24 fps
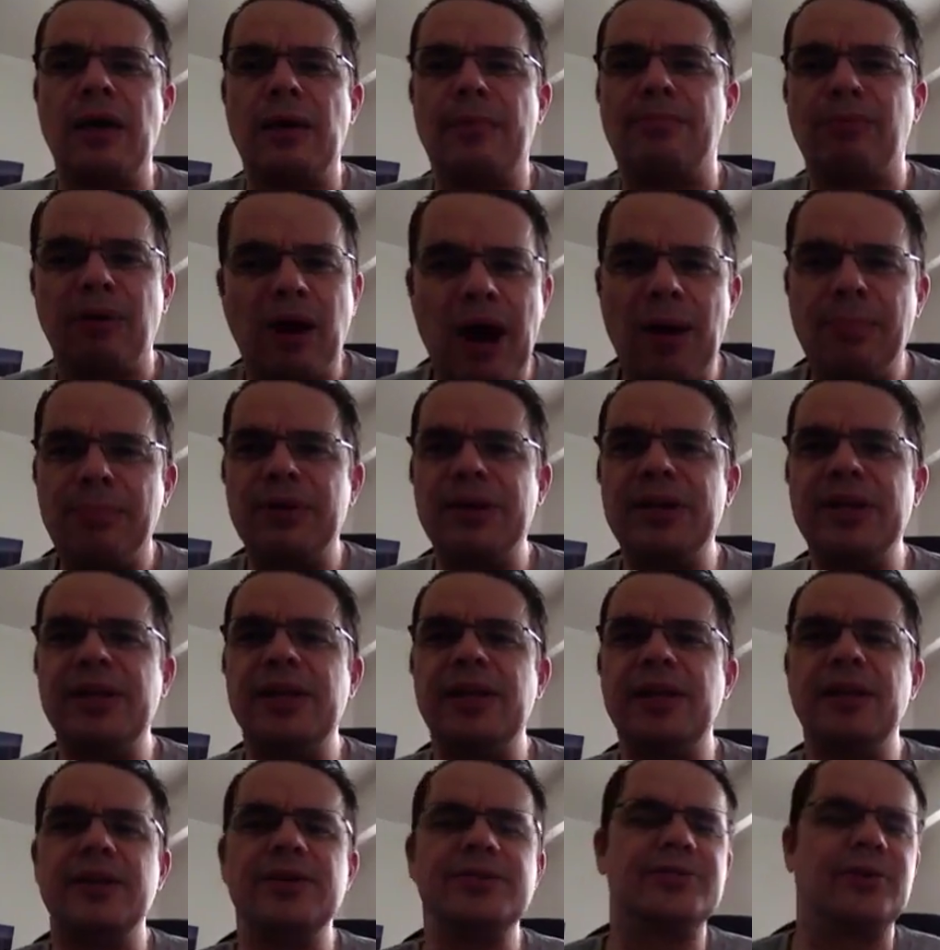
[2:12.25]

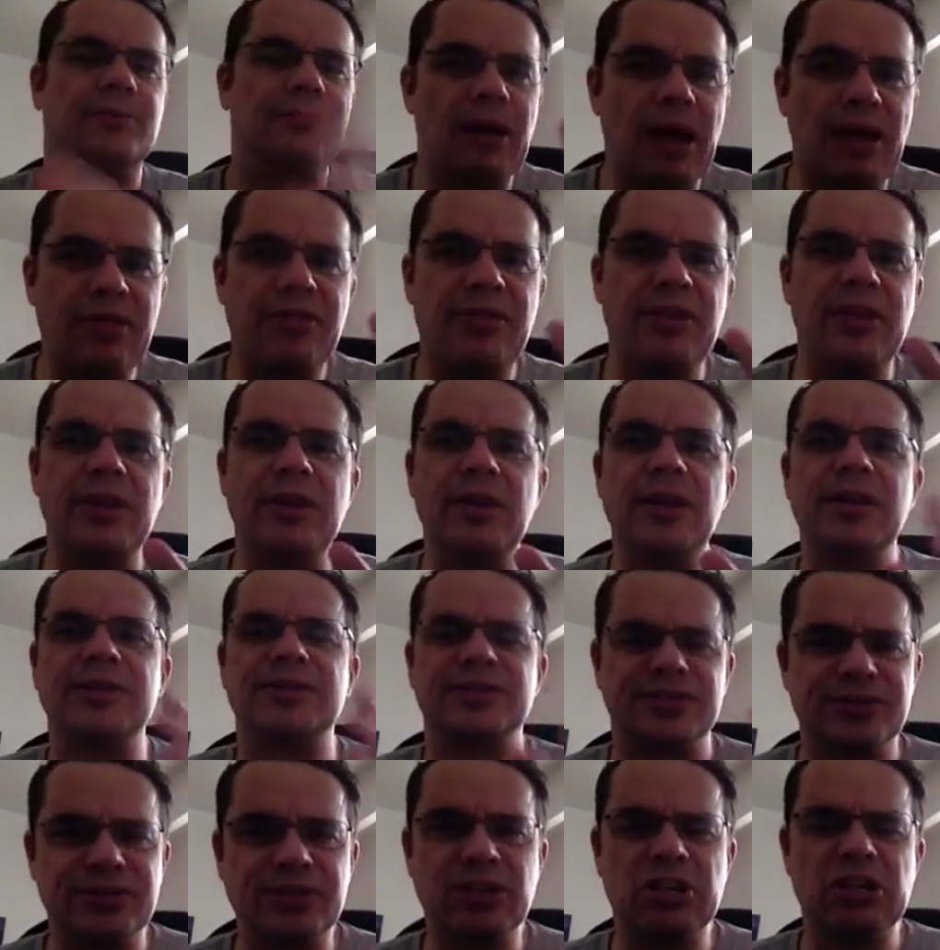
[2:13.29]
properties or methods,
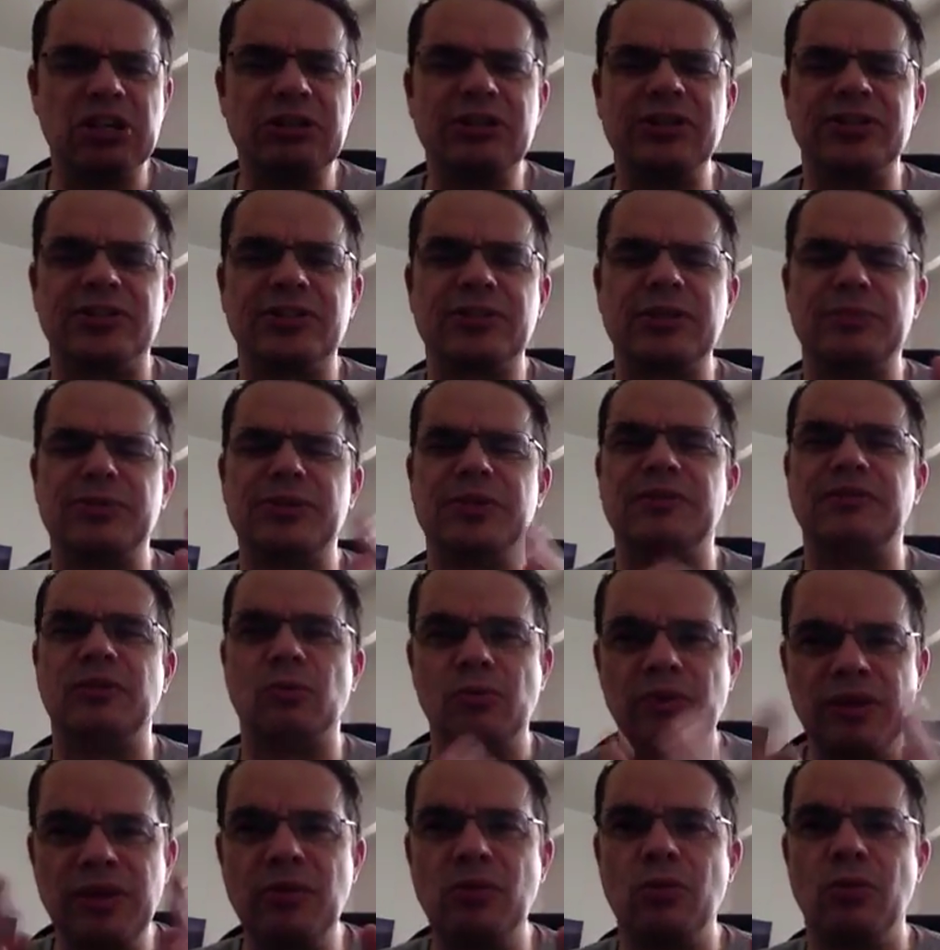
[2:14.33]
and it's a good description of it
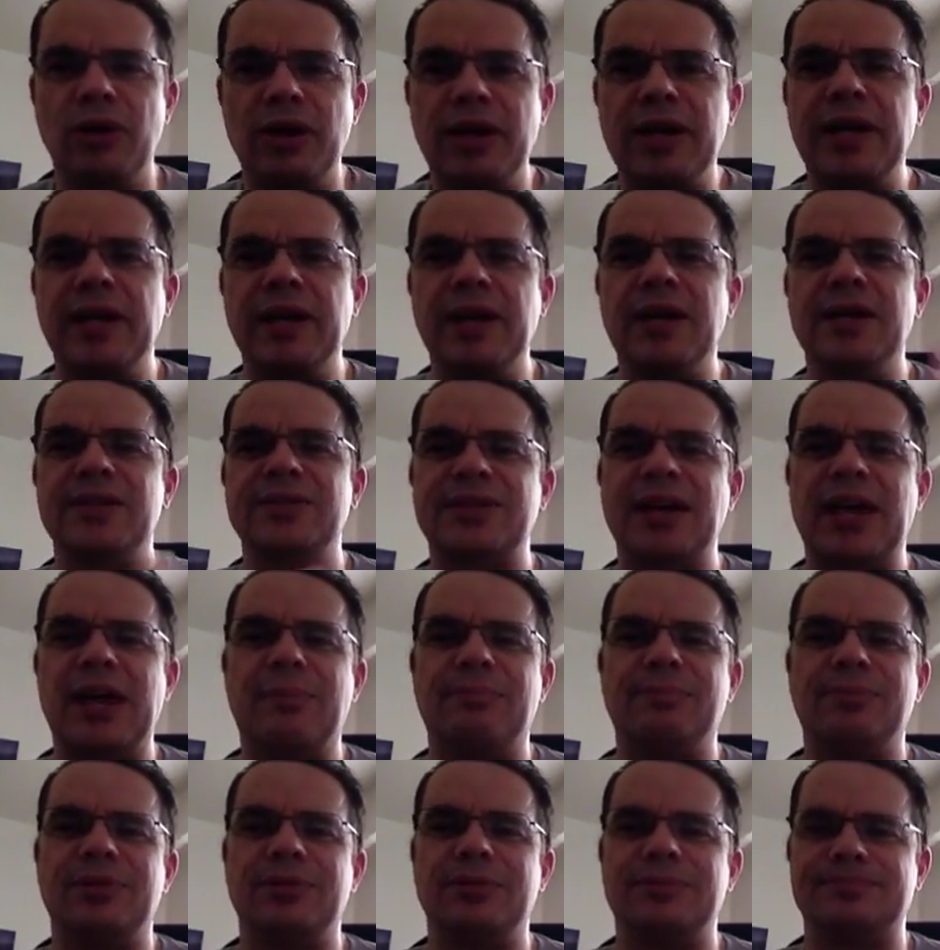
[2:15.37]
with a working
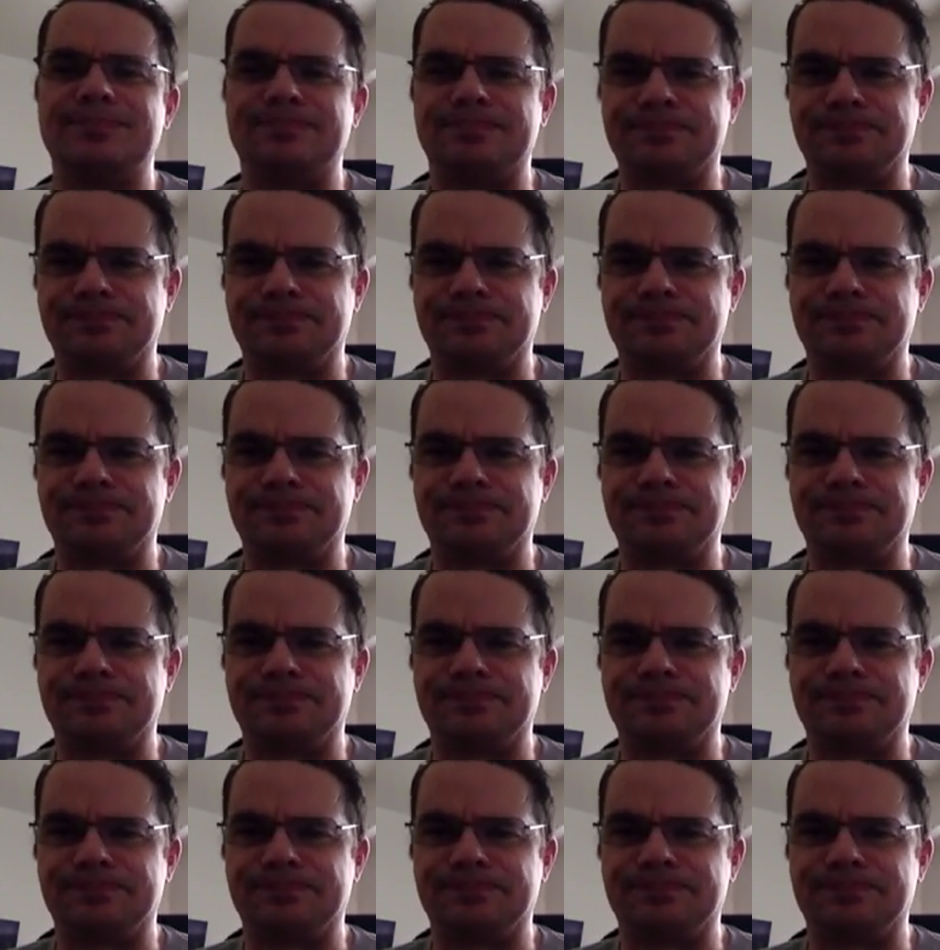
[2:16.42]
example.